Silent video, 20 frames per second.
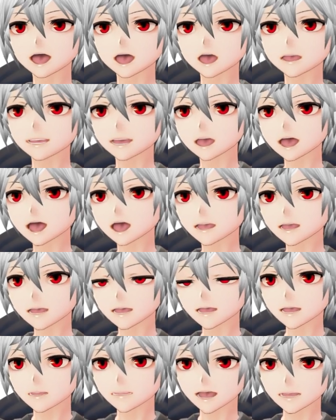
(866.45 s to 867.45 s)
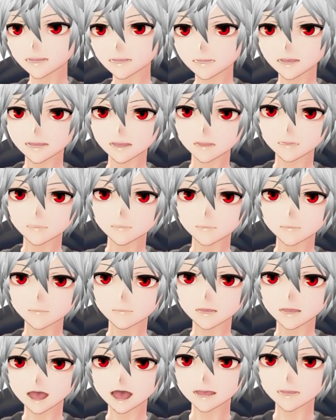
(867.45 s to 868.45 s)
excited to play Aegis Fighter again, to
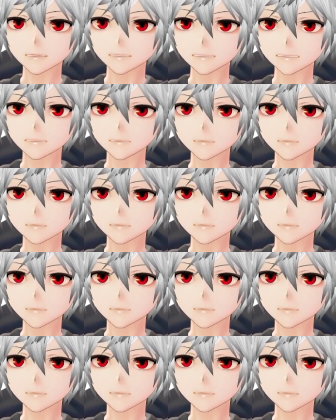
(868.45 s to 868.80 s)
be honest.